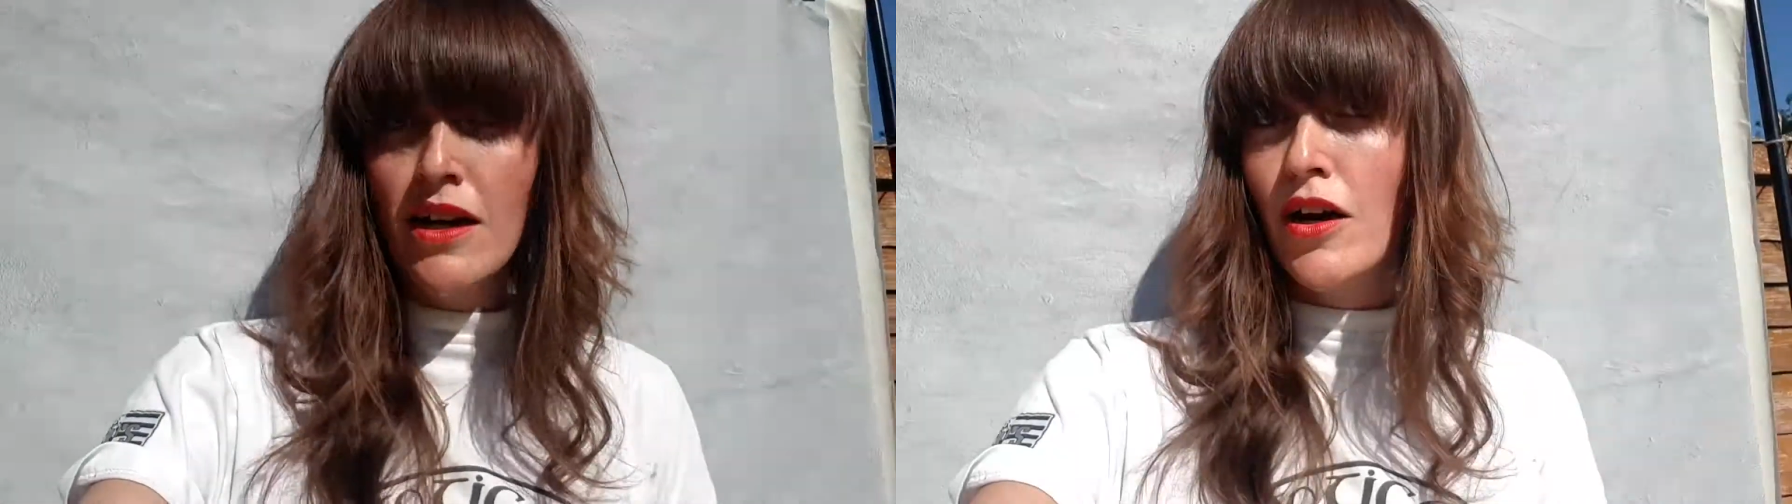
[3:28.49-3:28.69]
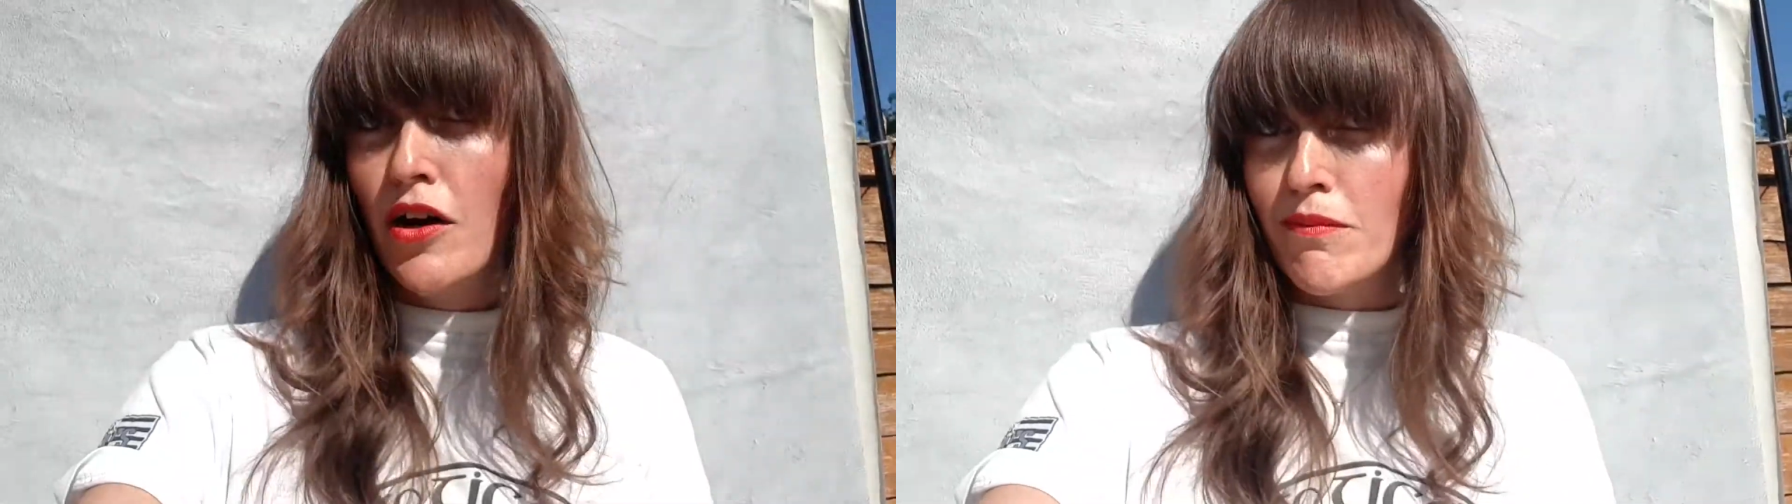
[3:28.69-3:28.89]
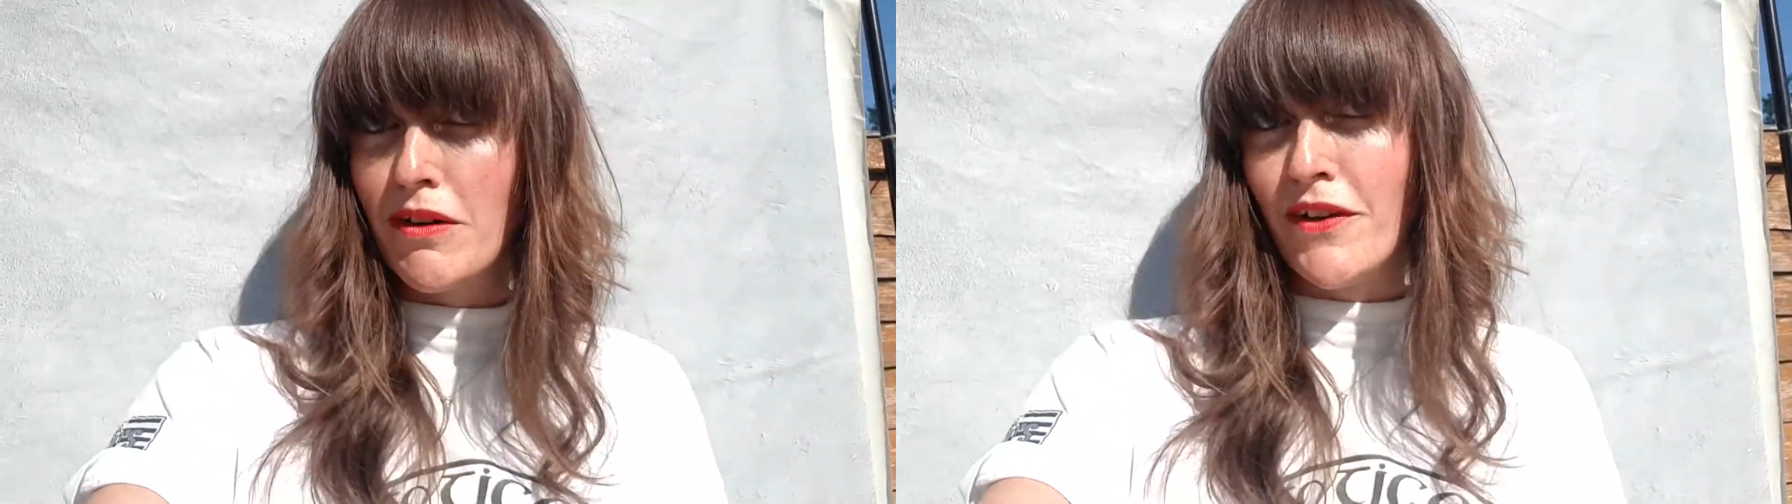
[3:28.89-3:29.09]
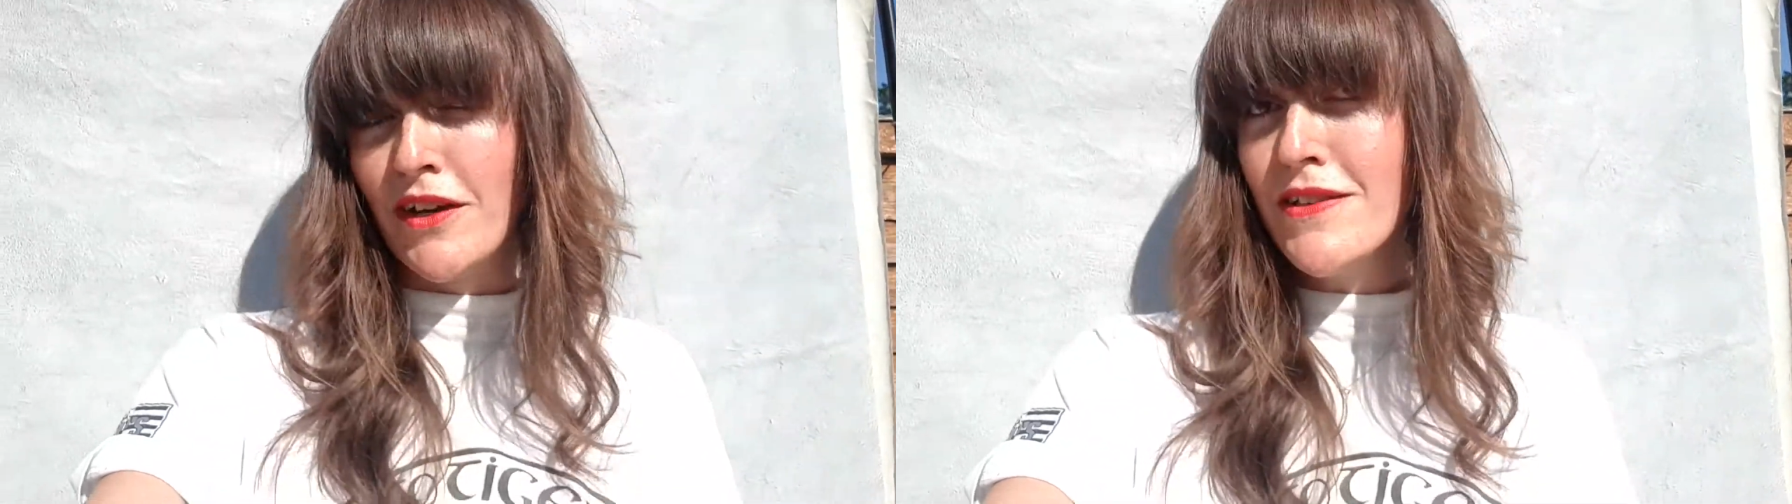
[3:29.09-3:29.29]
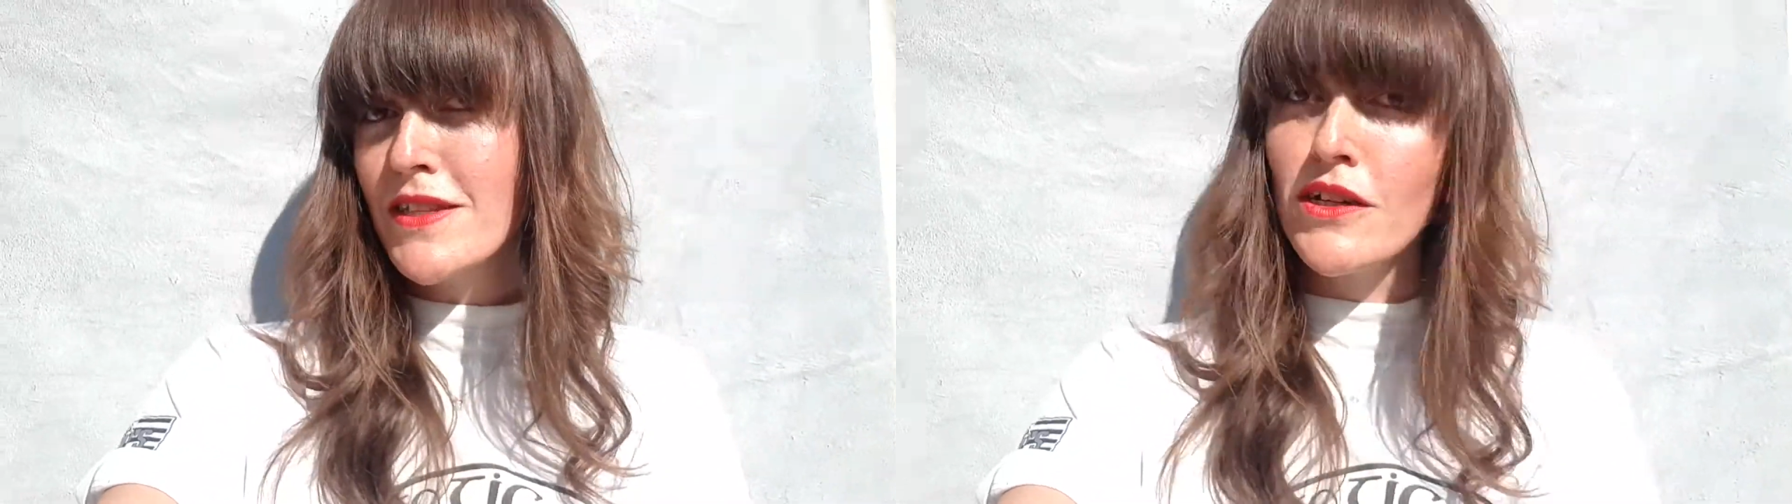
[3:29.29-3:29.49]
on my phone
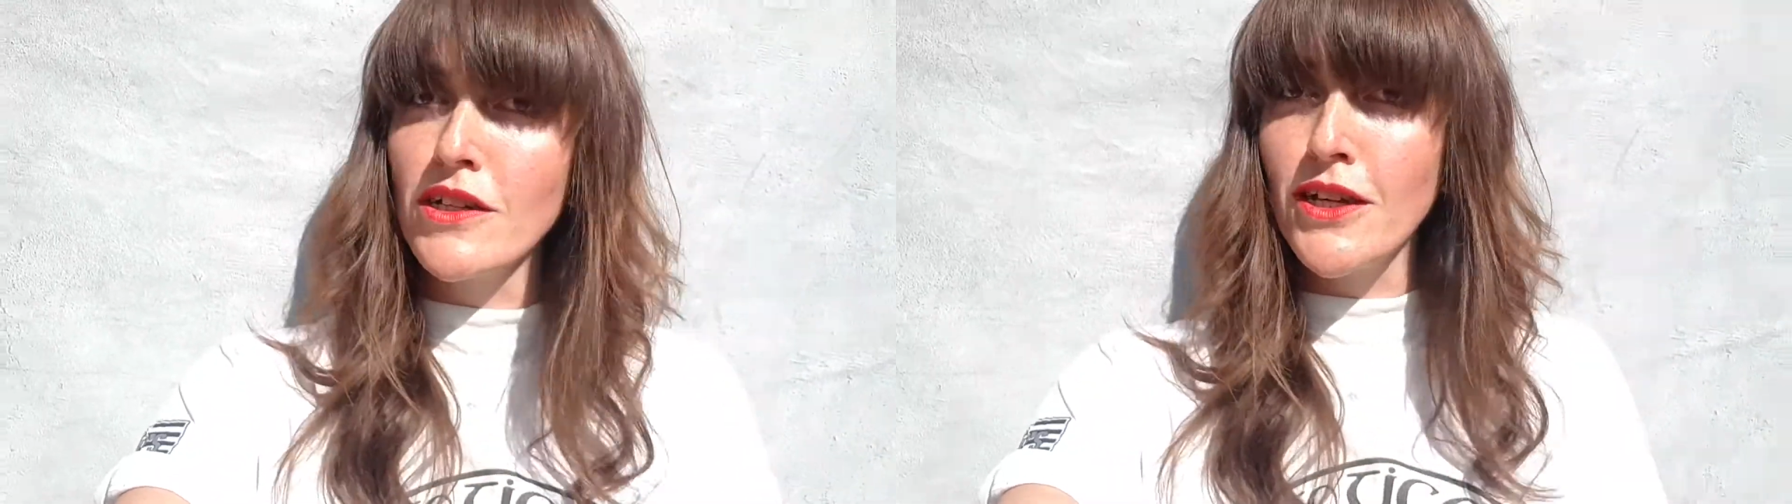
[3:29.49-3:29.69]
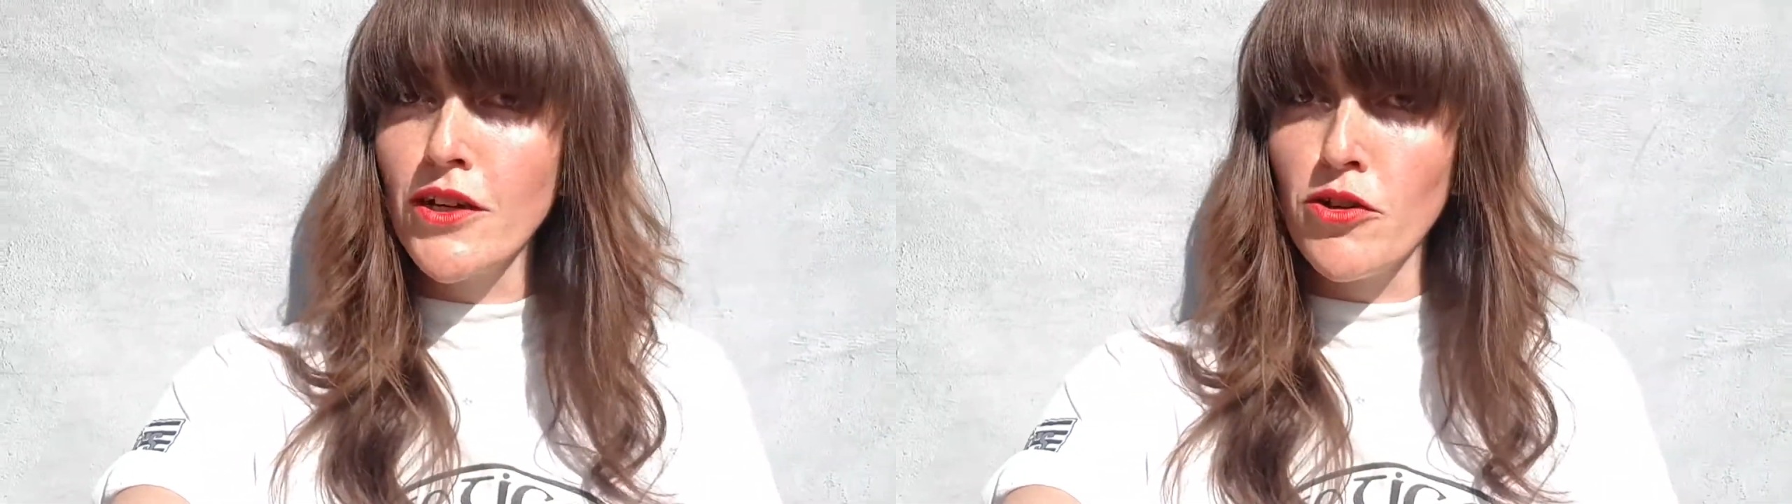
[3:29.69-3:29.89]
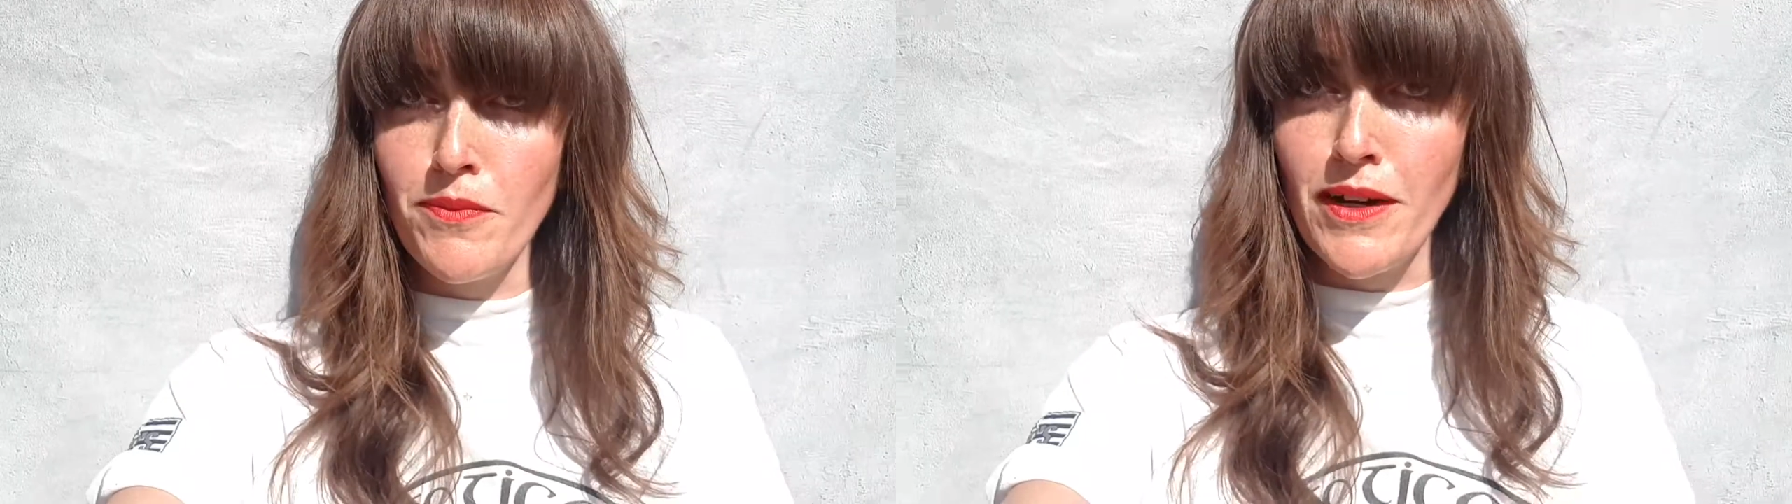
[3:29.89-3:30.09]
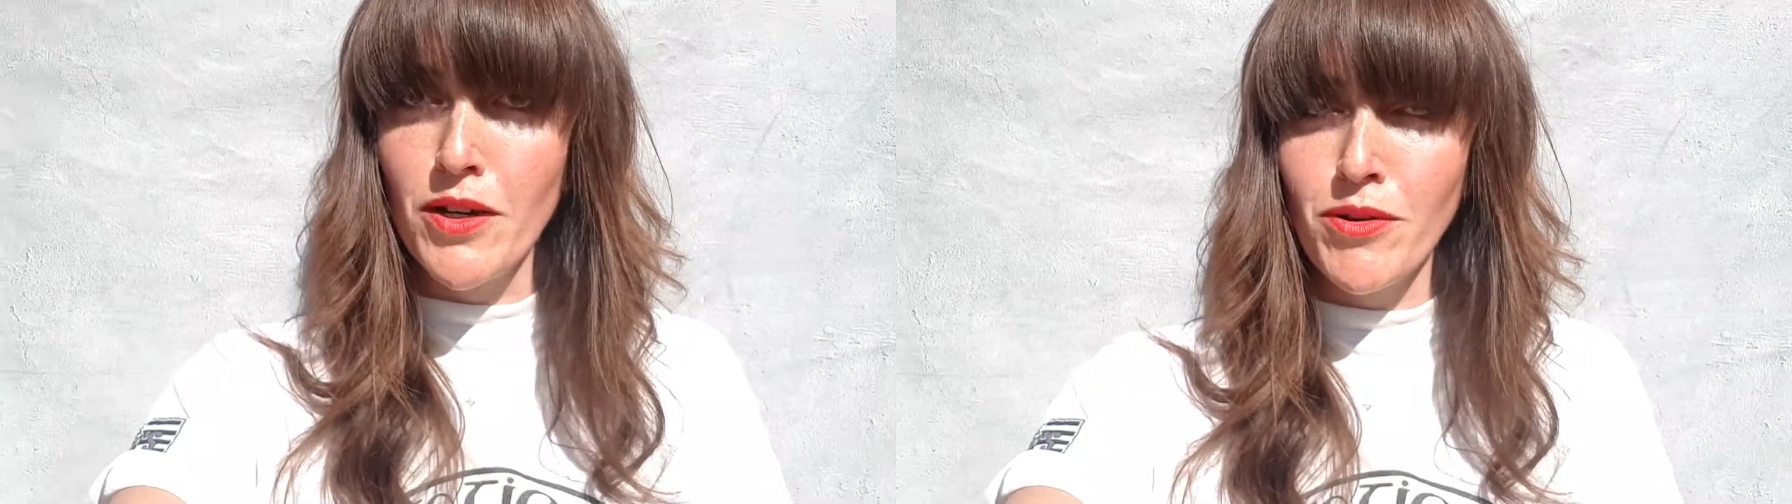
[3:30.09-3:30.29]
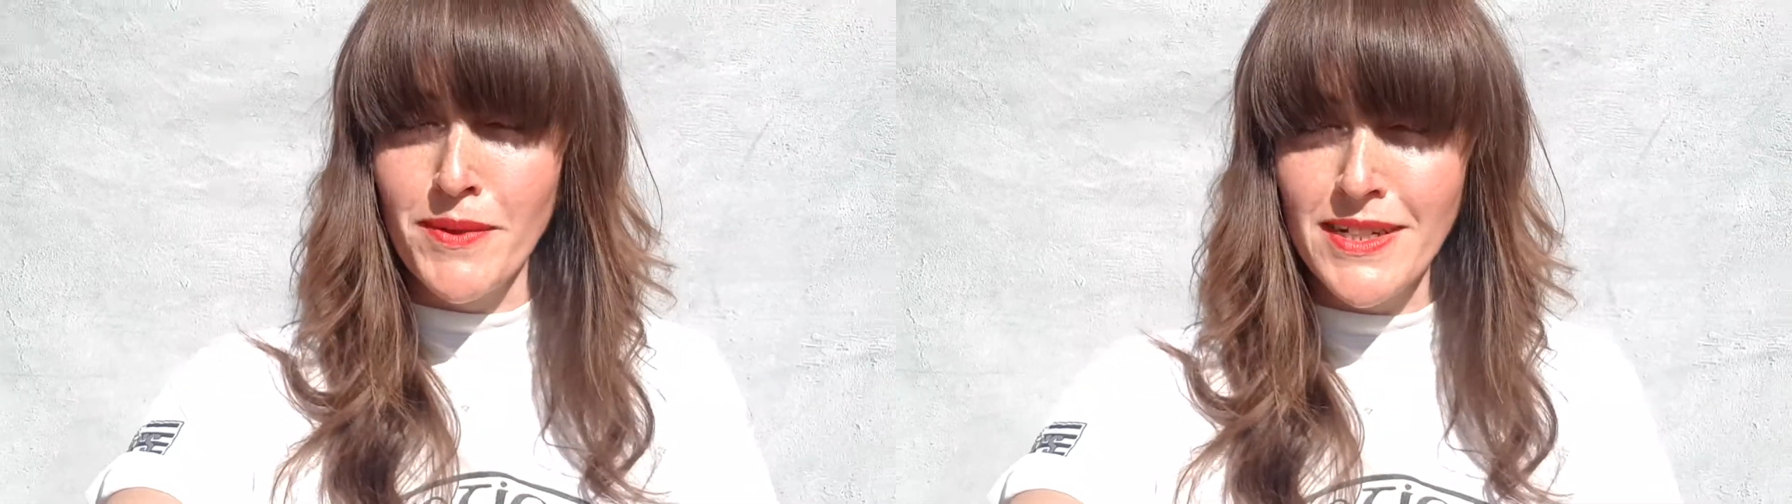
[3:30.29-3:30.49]
so I can show you my equipment.